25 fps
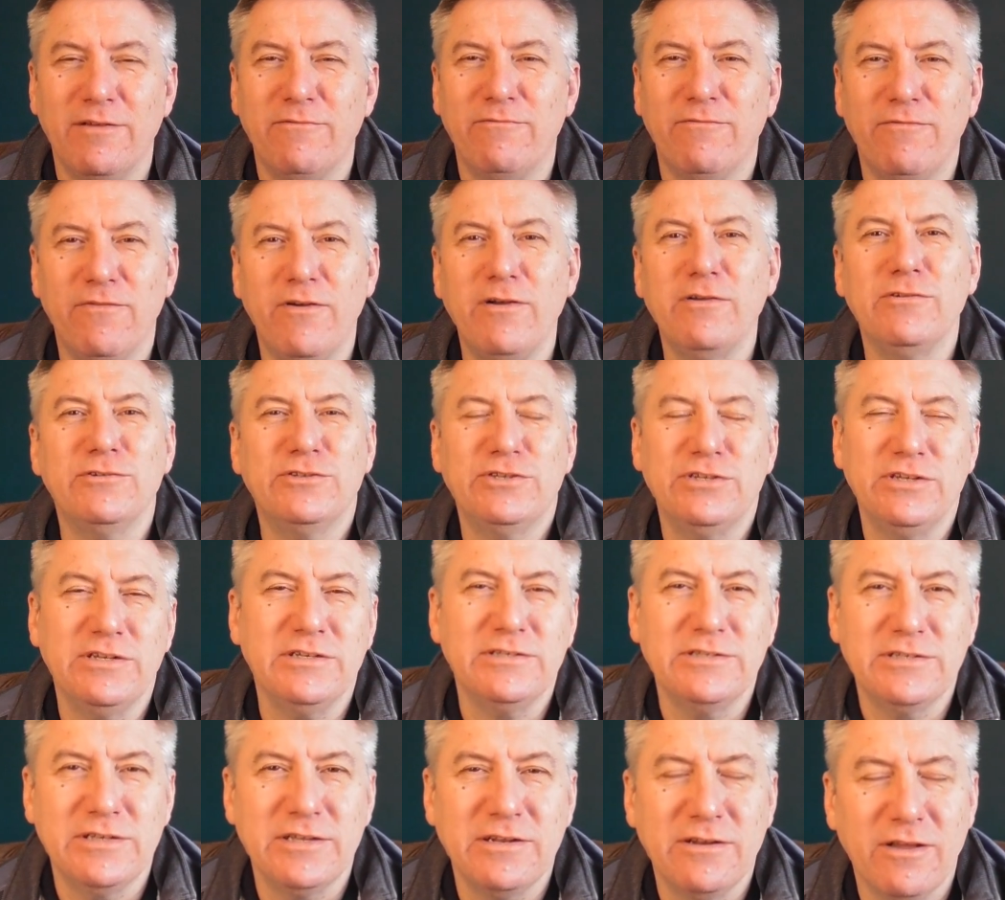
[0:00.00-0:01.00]

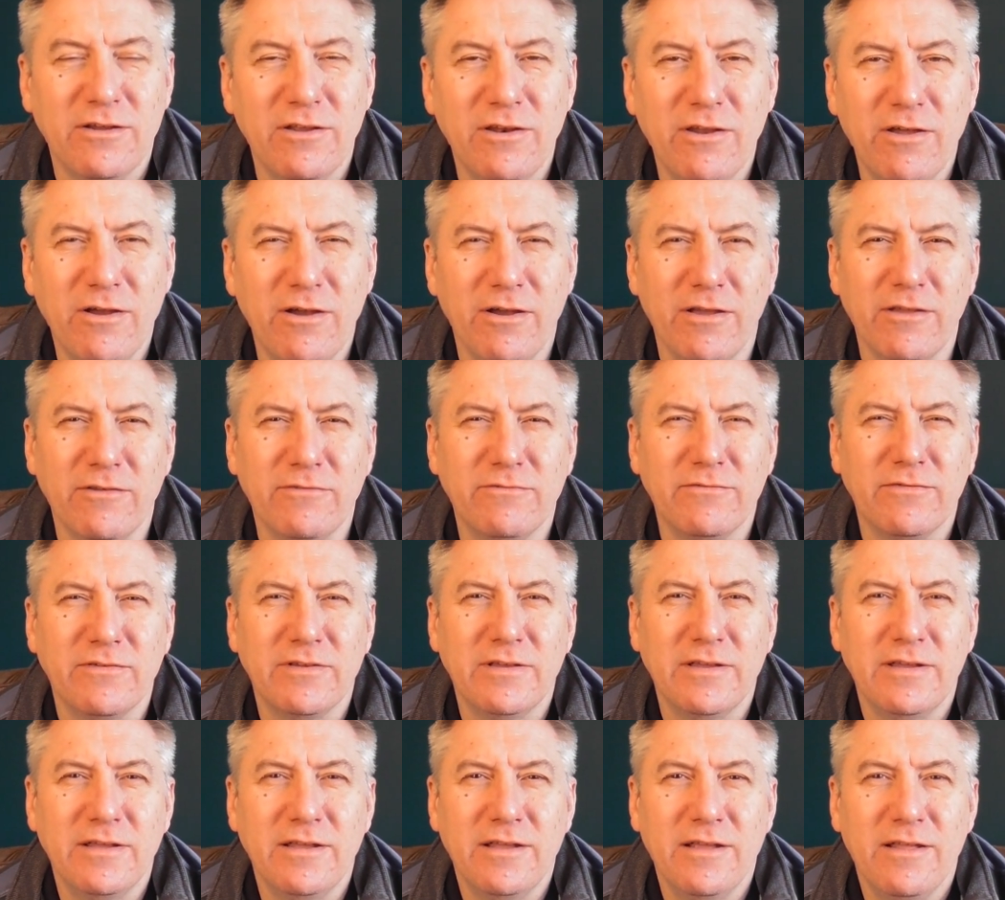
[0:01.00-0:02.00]
functions in our life,
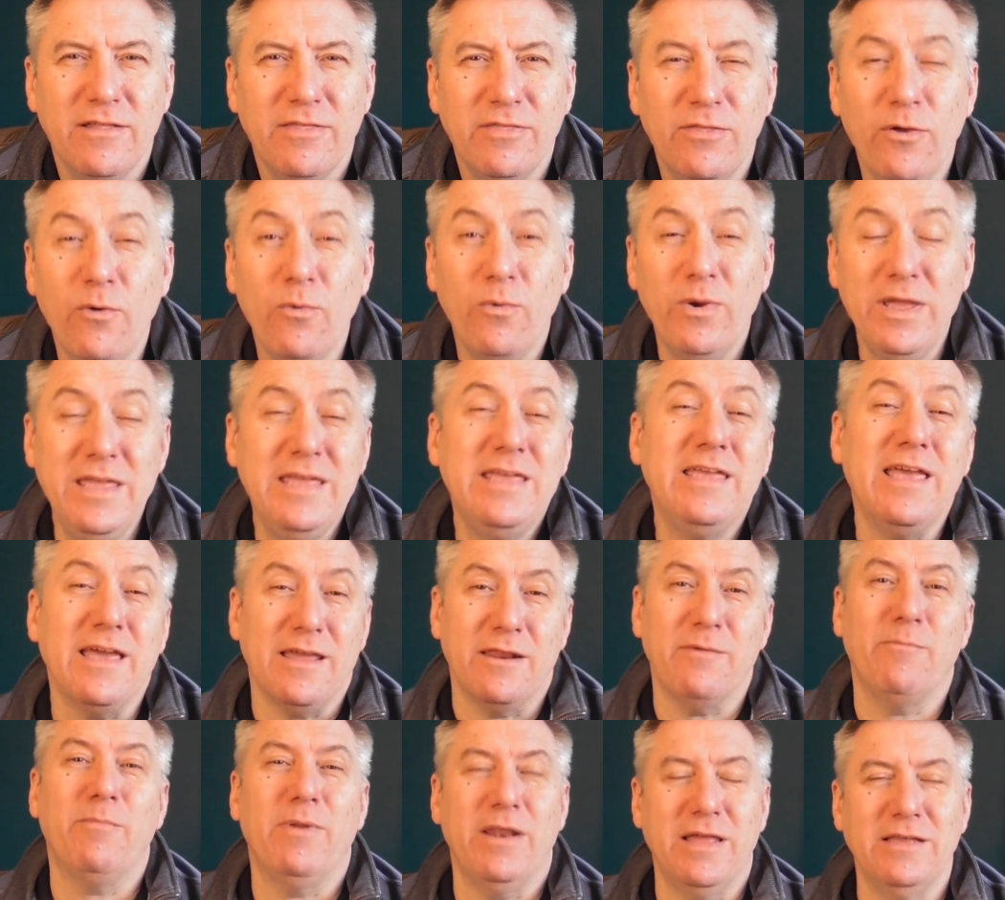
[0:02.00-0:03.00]
that we get
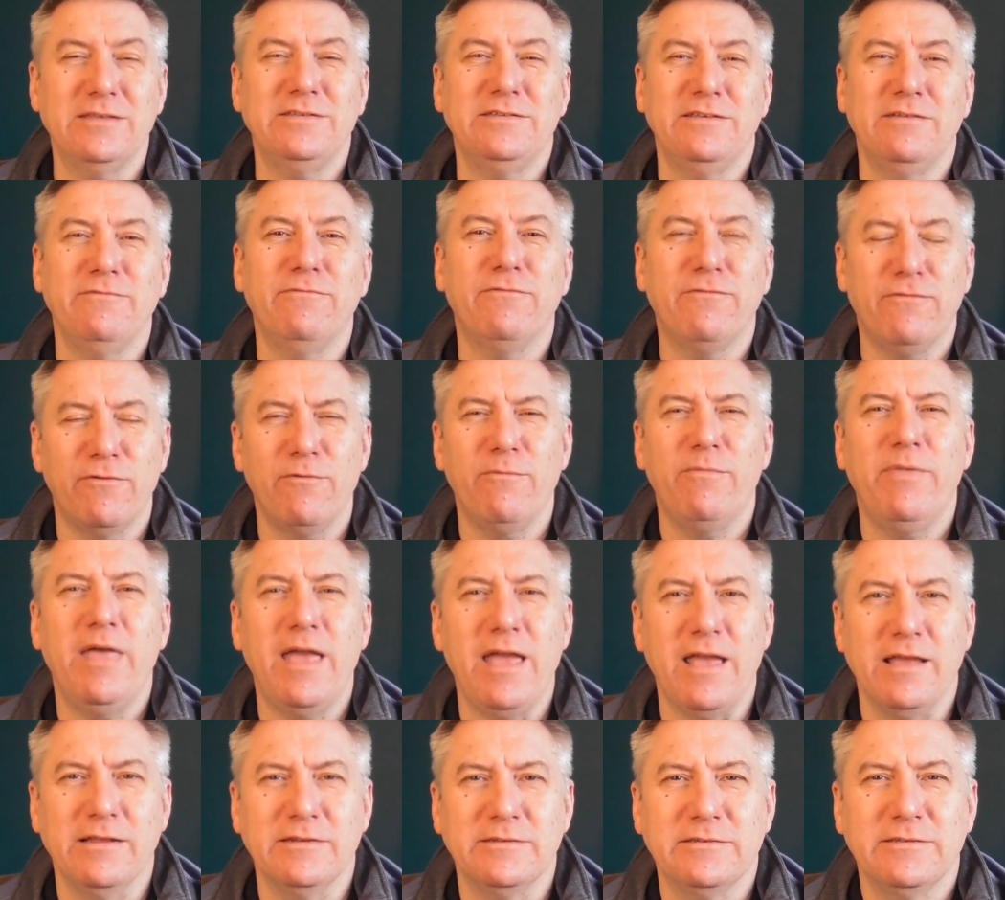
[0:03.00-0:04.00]
a blessing from
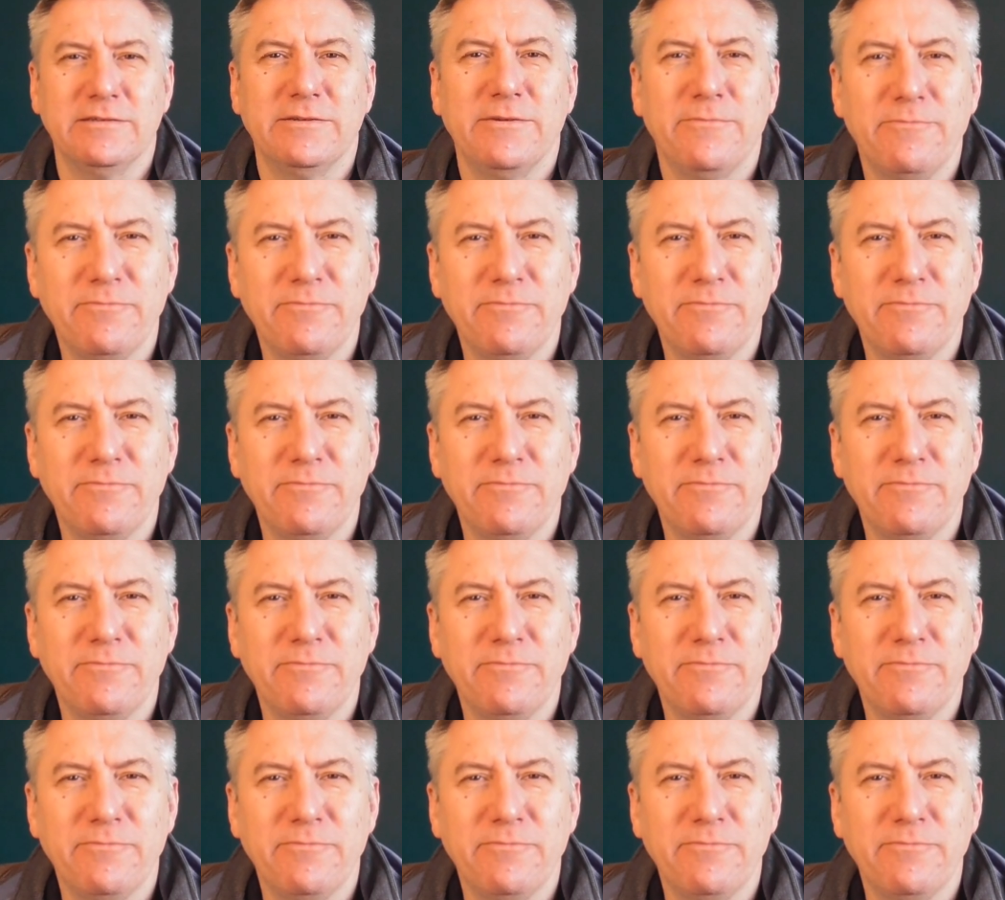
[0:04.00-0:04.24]
that.